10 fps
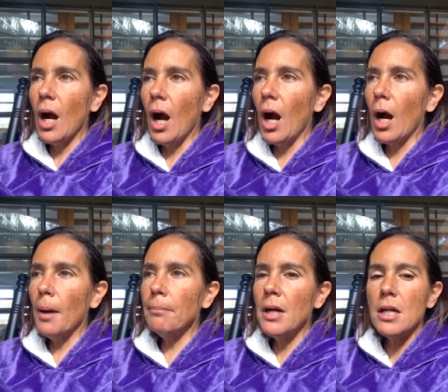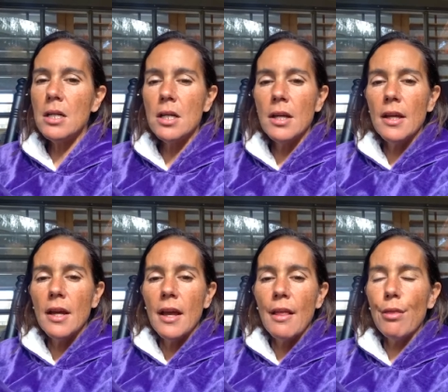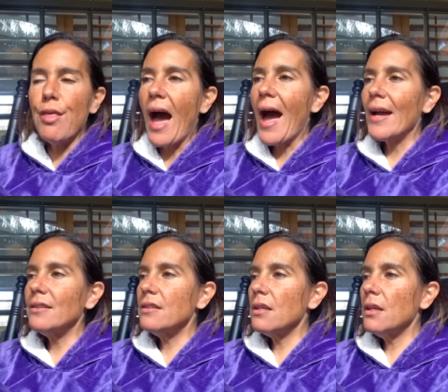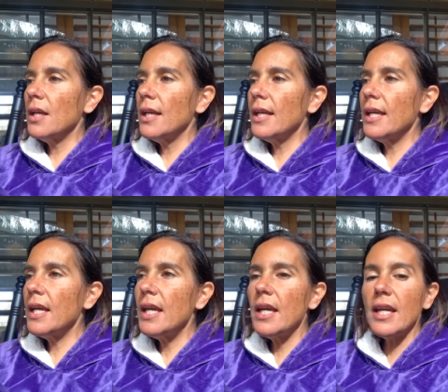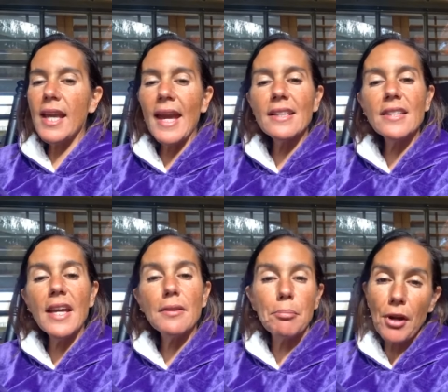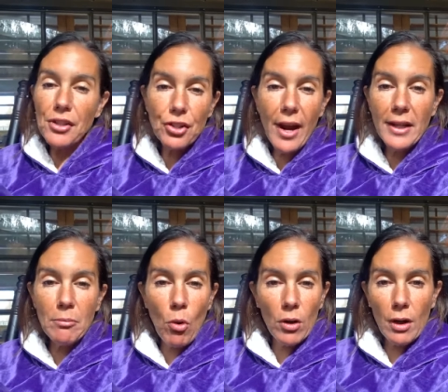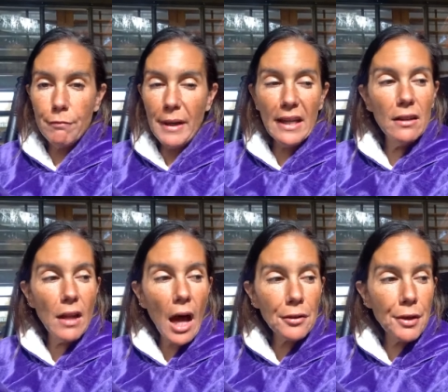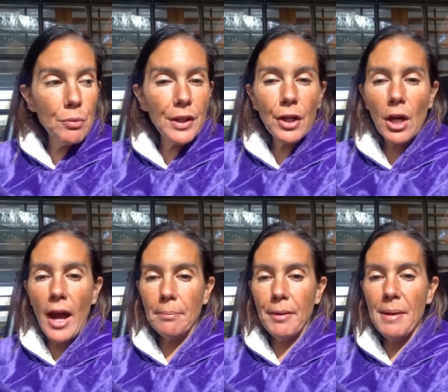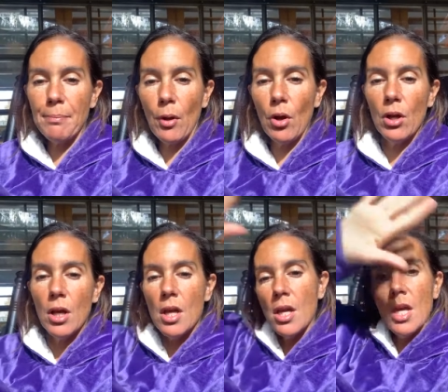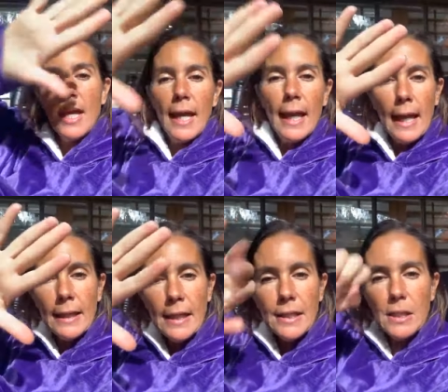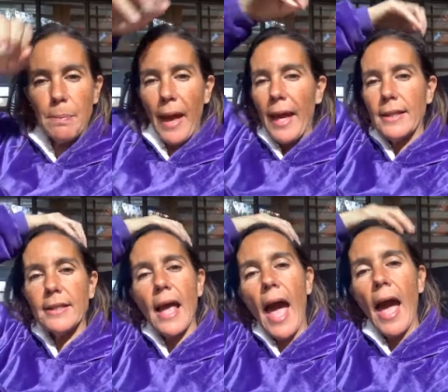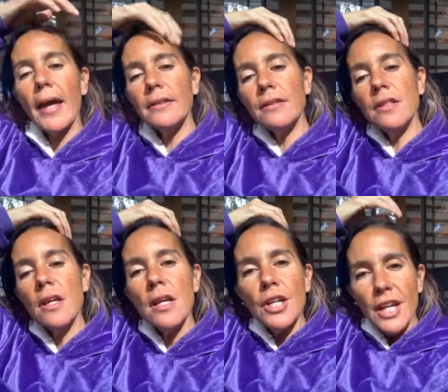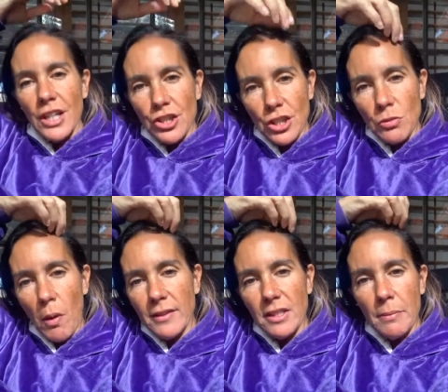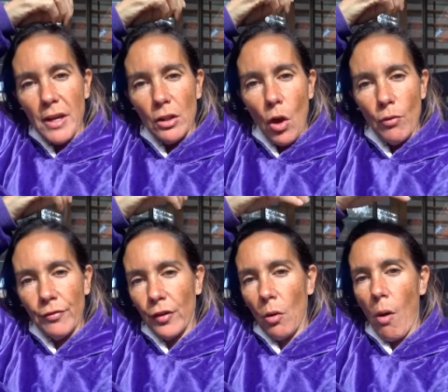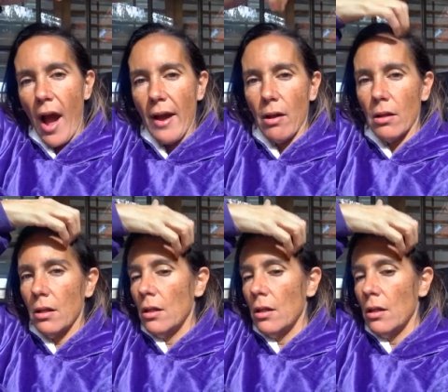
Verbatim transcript: Um, that he can't take the pressure anymore of being a lottery winner and people in his space. And he just wants to be alone for a while.